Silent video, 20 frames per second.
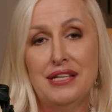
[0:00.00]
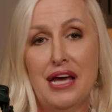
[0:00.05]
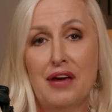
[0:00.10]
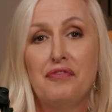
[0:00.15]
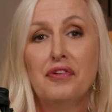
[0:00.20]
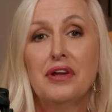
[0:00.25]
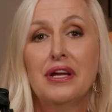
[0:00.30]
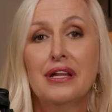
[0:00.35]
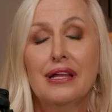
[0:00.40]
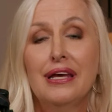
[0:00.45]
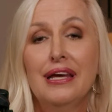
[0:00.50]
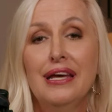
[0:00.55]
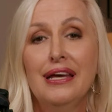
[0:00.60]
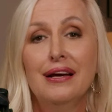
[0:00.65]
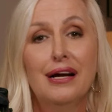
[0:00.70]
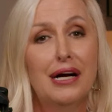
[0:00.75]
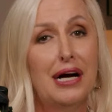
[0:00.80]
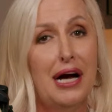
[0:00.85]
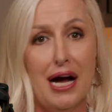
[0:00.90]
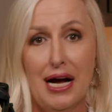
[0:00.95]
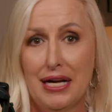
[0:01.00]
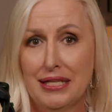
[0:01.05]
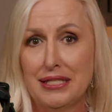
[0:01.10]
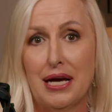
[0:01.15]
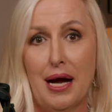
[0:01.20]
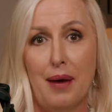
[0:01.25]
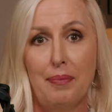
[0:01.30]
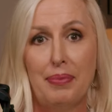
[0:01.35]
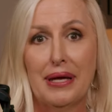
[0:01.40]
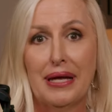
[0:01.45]
definitely a hot
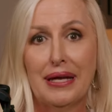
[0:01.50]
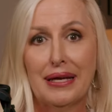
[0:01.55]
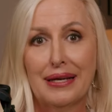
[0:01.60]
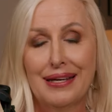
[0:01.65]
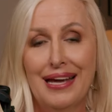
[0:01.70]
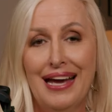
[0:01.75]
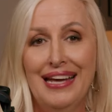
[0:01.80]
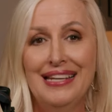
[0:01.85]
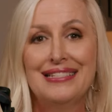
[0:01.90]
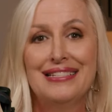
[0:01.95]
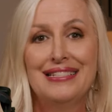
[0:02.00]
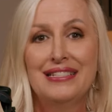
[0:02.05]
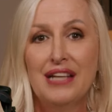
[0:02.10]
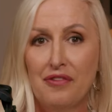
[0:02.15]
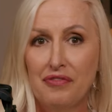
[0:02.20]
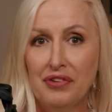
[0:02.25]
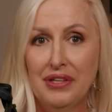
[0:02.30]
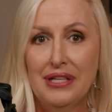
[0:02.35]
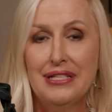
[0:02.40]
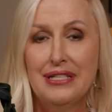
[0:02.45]
topic. It's definitely